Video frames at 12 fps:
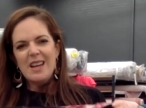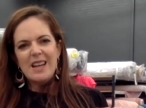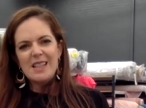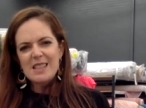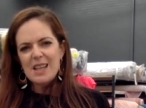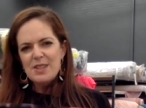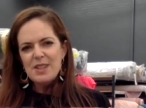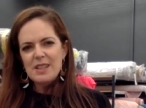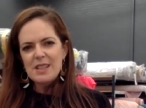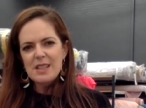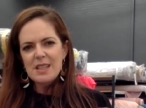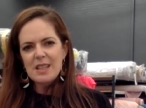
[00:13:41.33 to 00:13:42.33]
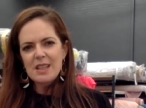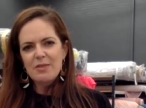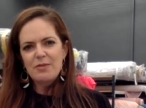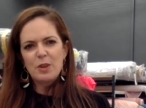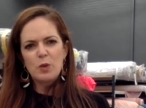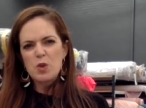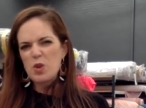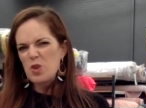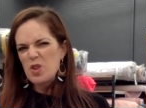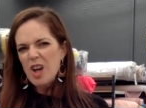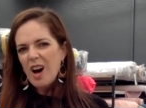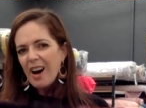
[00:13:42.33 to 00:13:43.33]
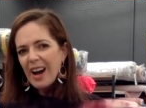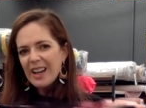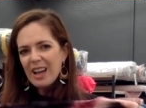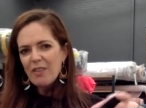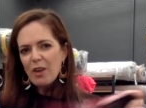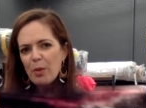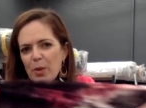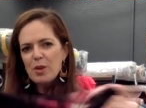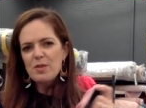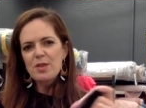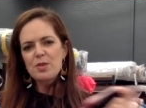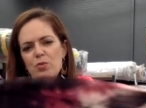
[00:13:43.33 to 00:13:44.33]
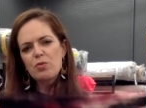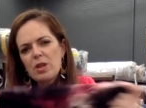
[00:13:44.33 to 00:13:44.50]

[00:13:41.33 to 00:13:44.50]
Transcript: It doesn't feel too tight ever because it's